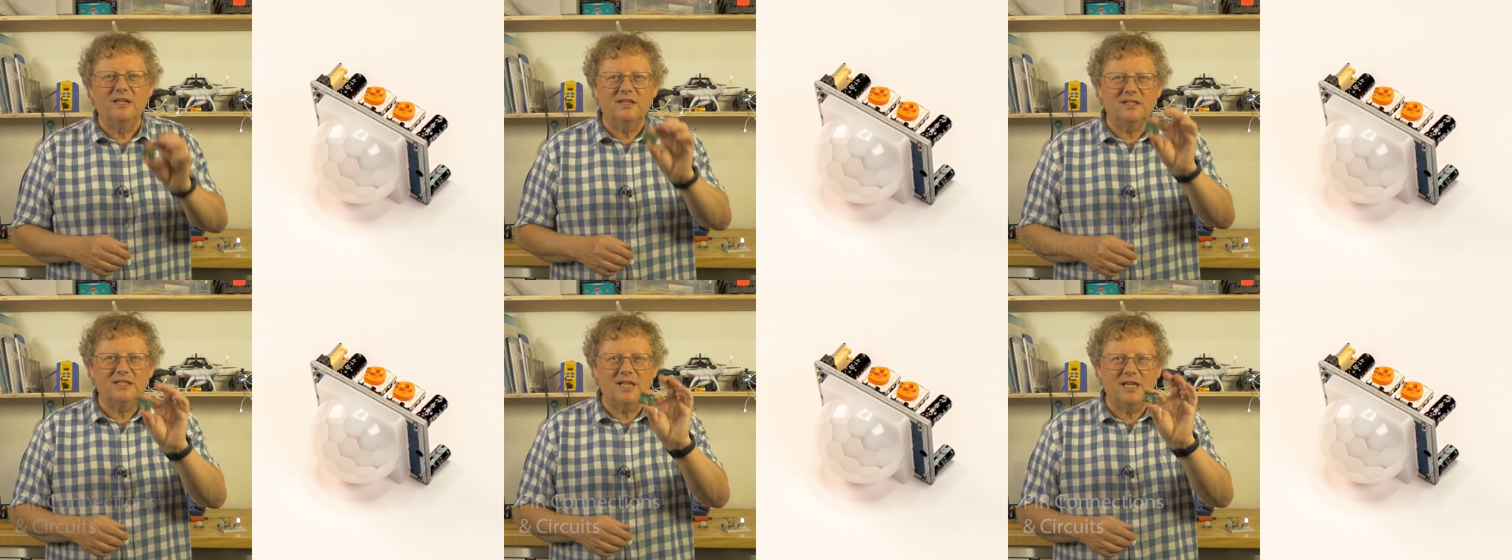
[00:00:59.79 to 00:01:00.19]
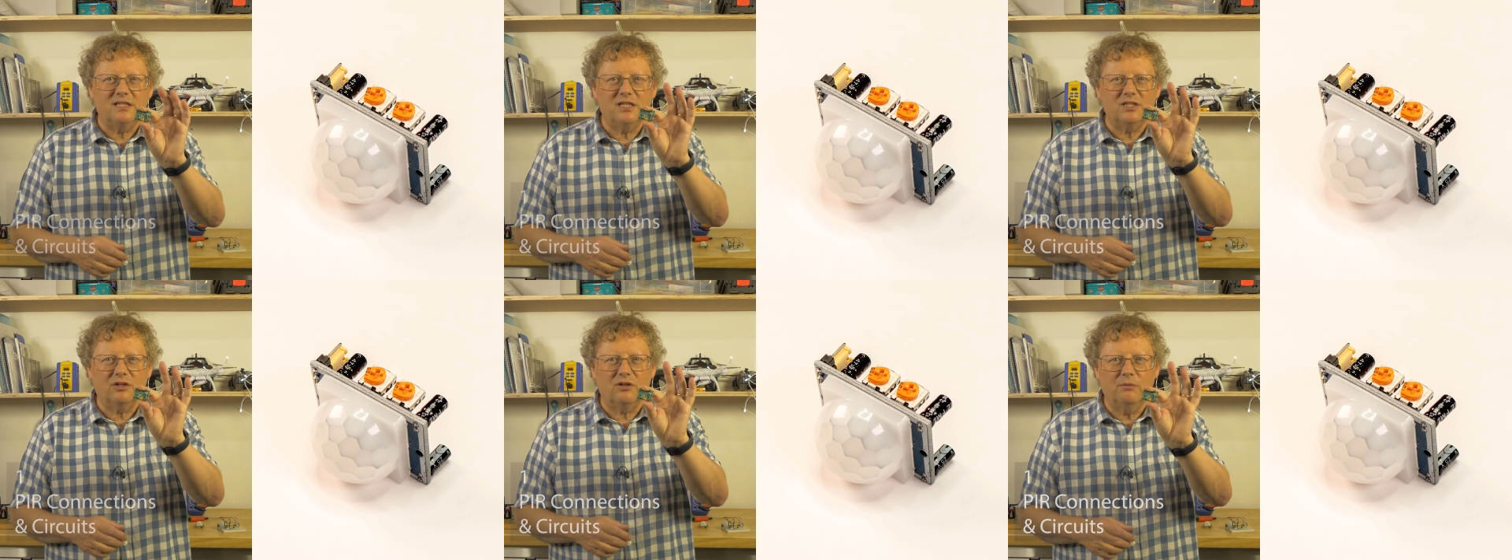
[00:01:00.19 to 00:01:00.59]
The
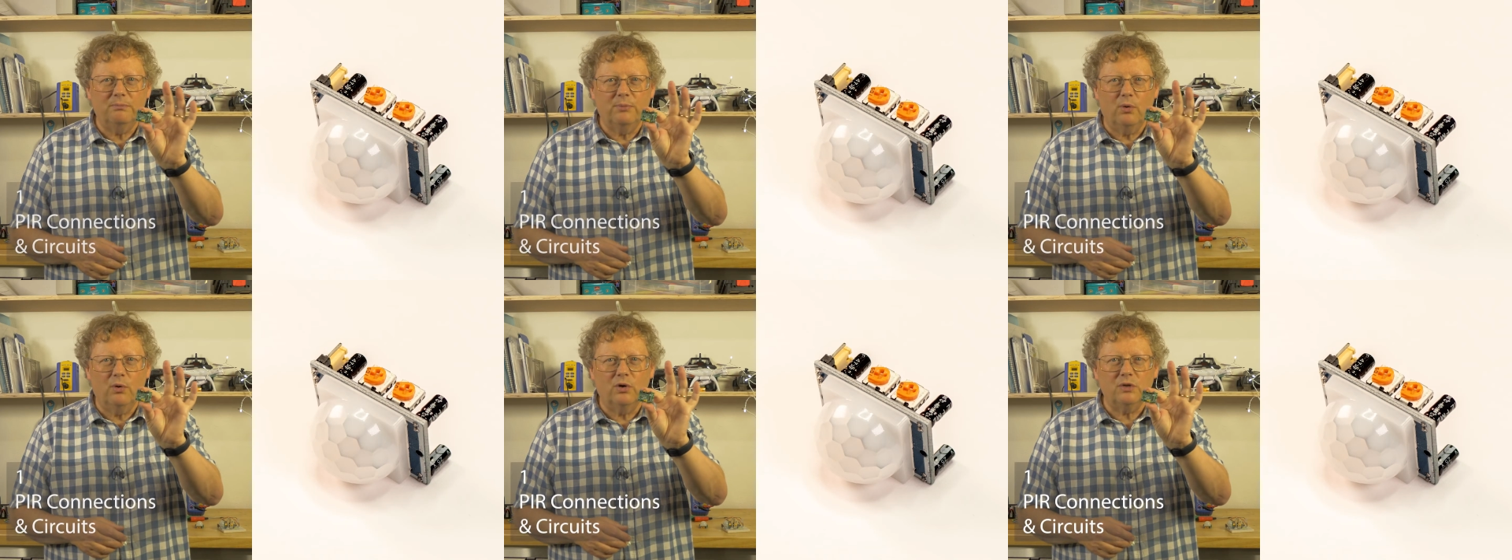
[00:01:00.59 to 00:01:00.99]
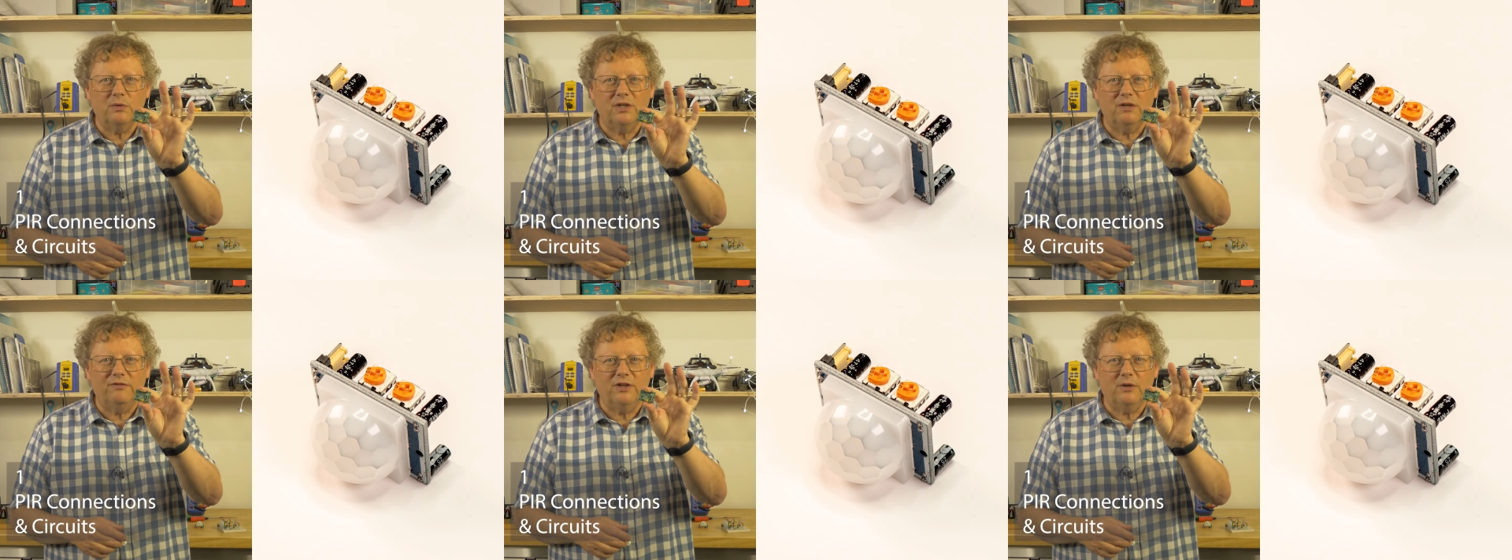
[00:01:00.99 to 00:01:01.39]
sensor's on a board
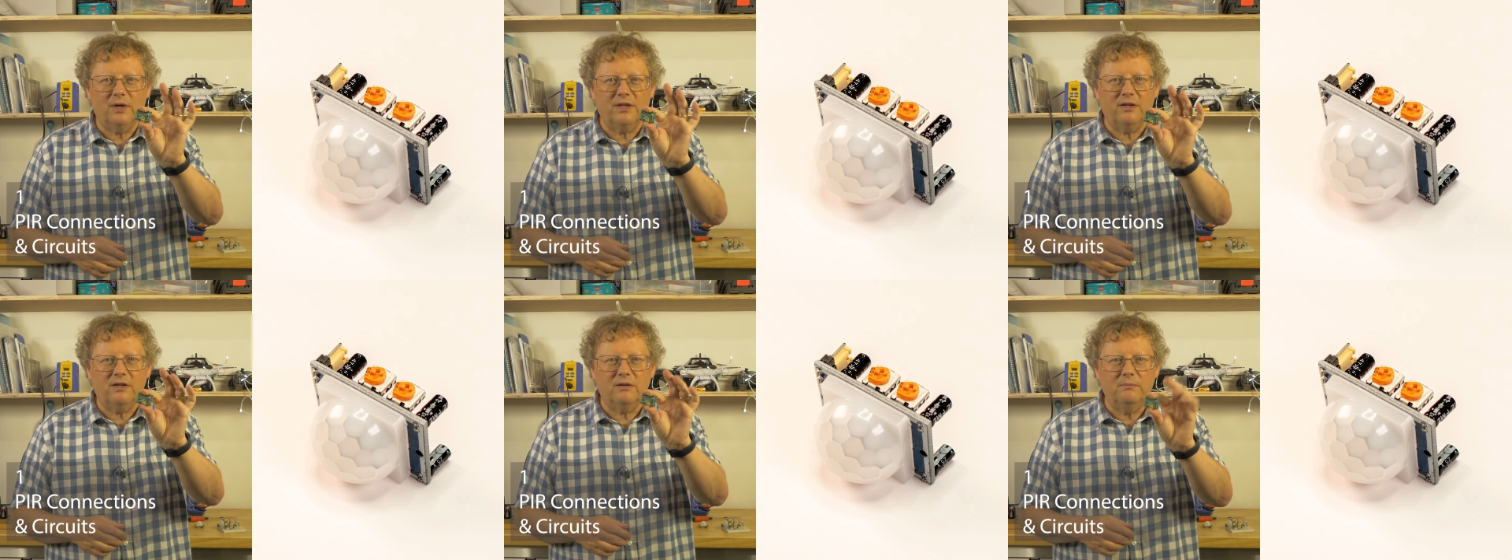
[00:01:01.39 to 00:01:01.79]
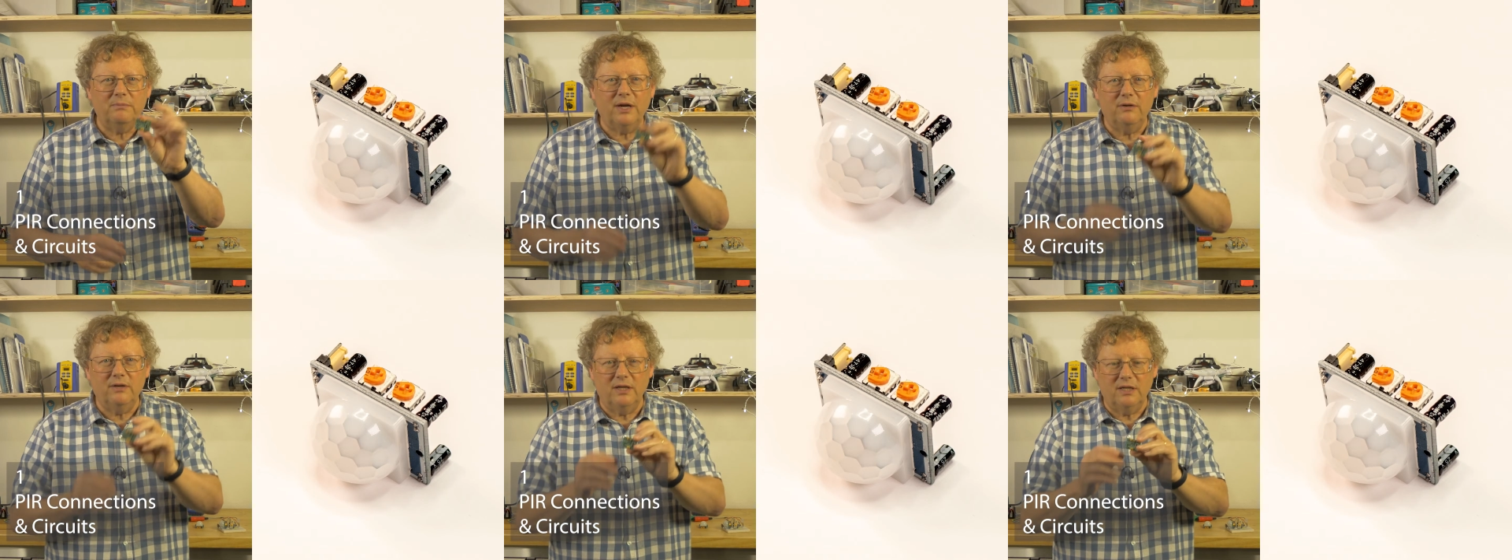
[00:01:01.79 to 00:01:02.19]
with a few other
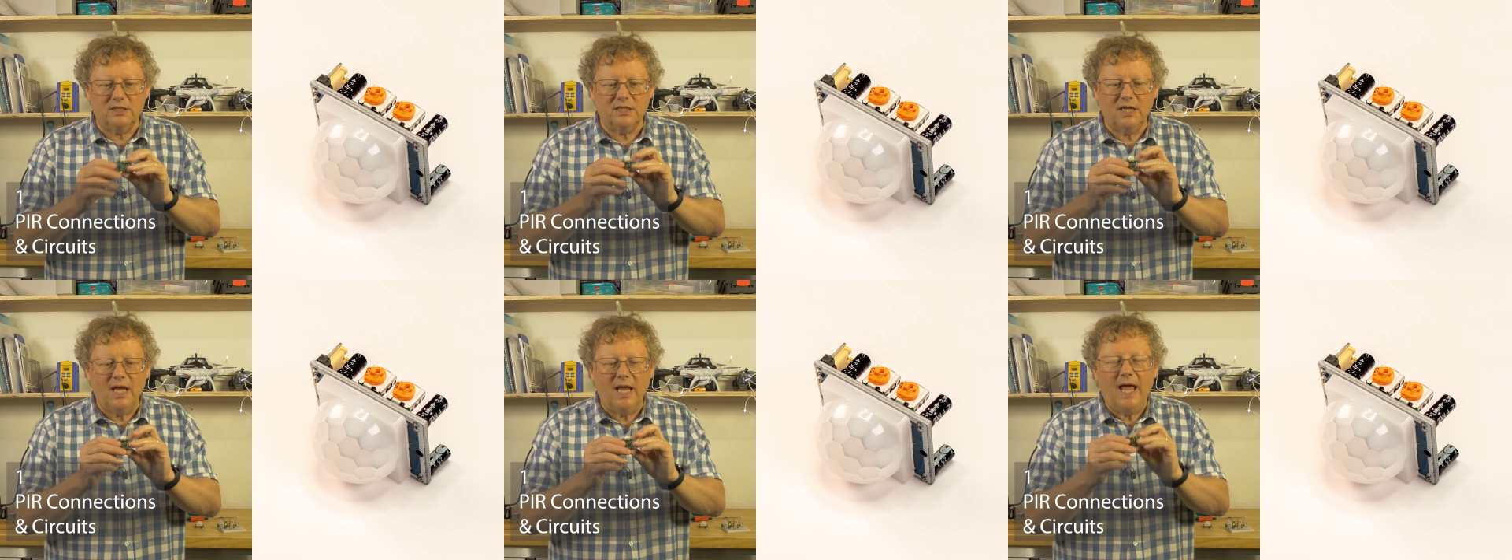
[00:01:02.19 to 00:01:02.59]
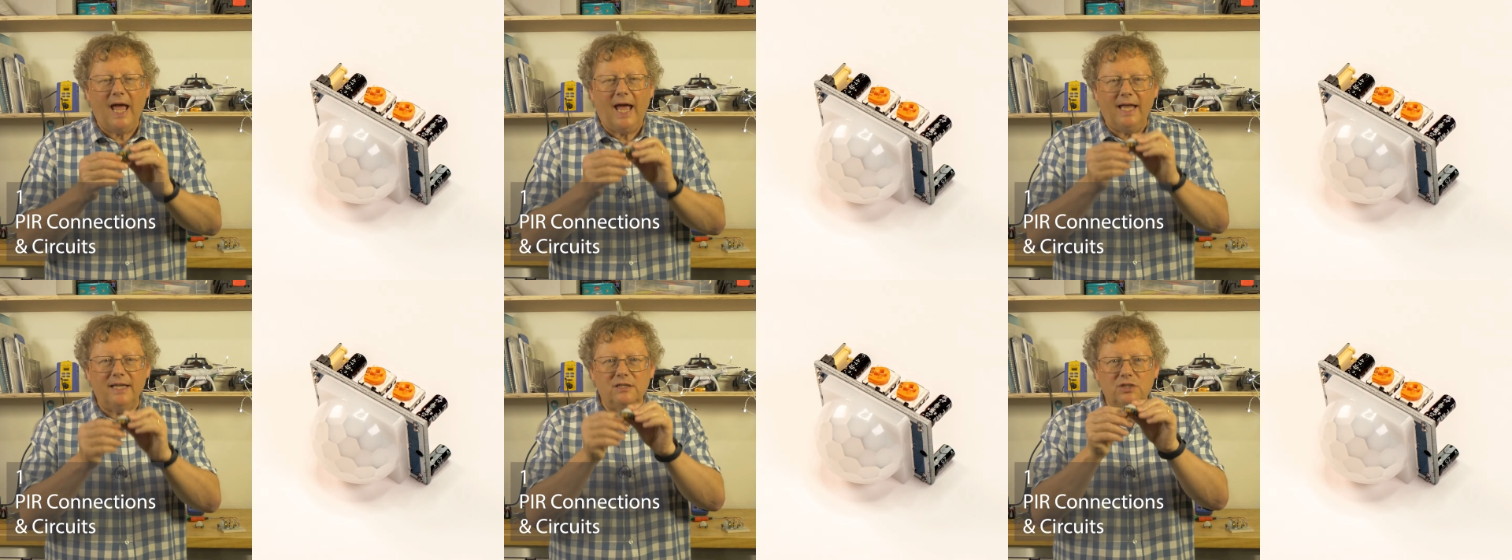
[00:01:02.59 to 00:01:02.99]
components
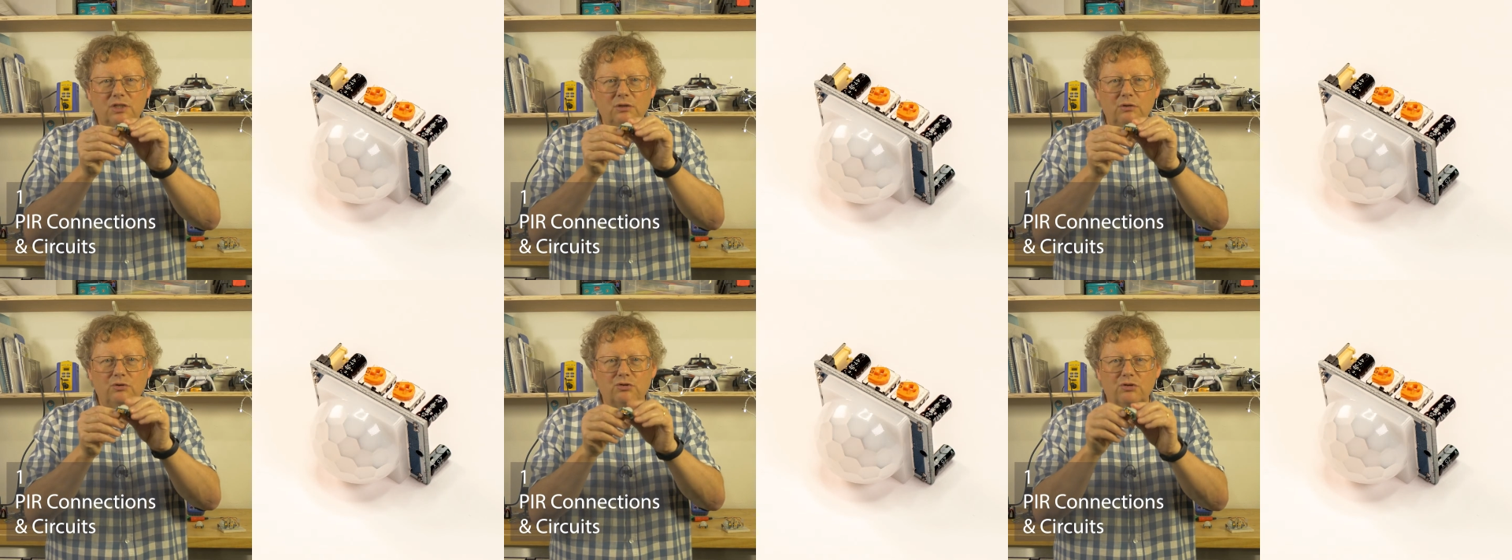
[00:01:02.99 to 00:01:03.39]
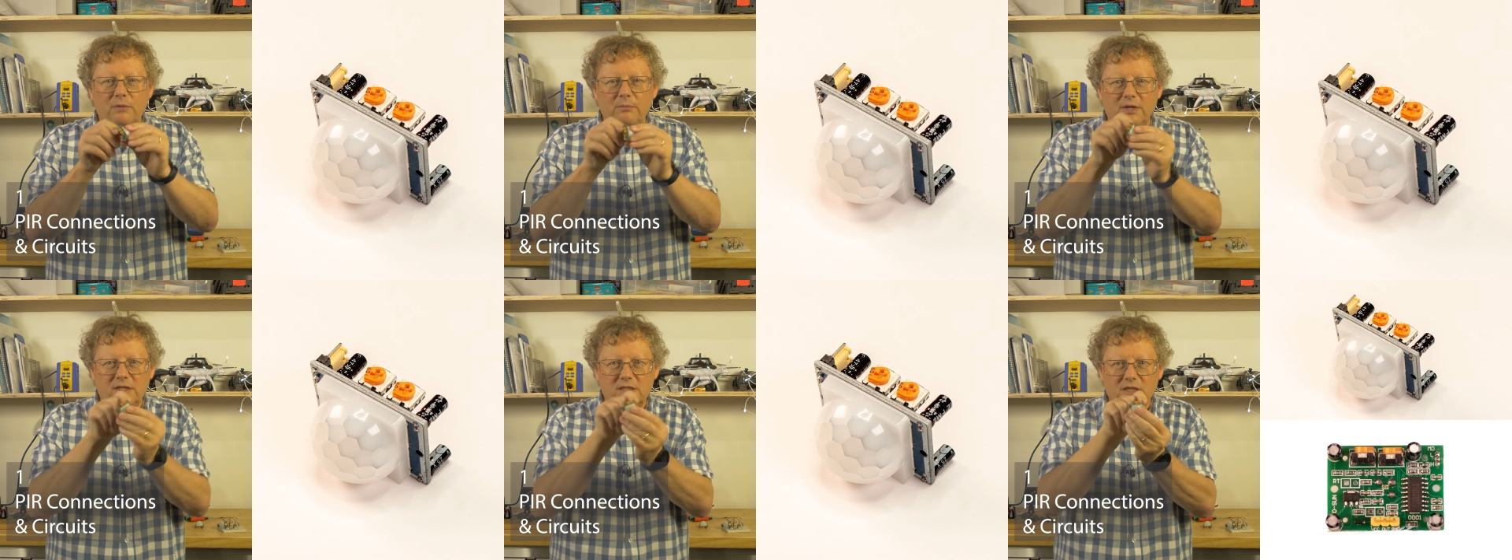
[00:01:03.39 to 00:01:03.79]
and two
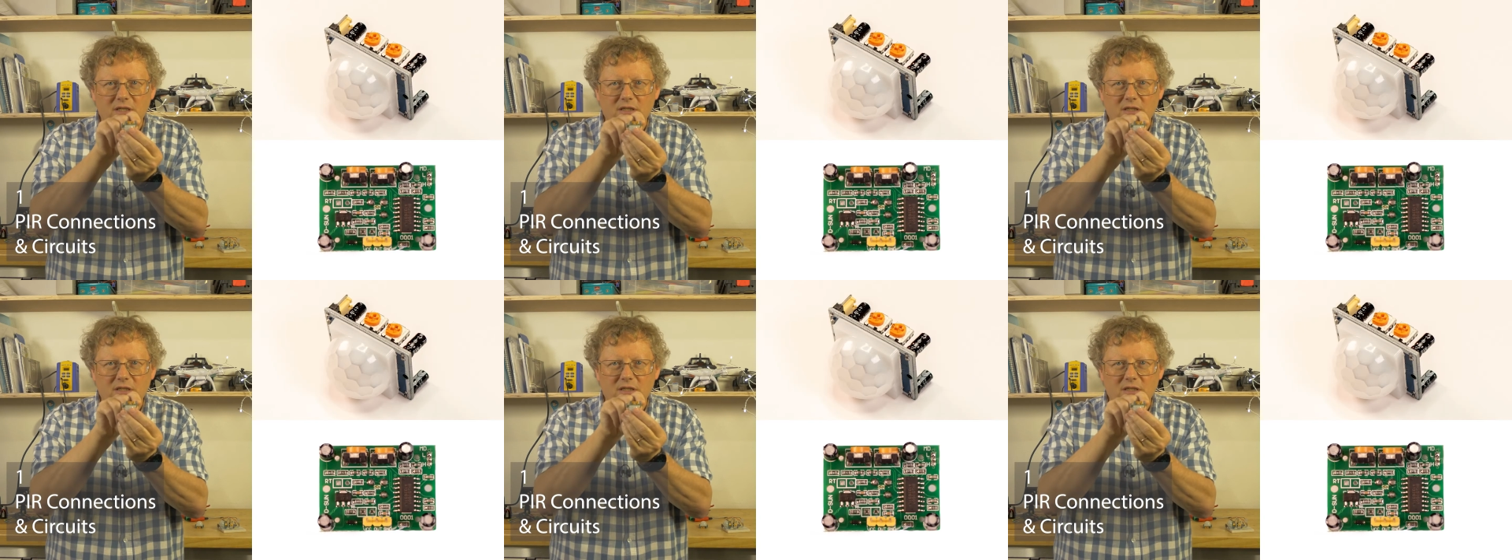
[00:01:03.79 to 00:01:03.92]
trimmers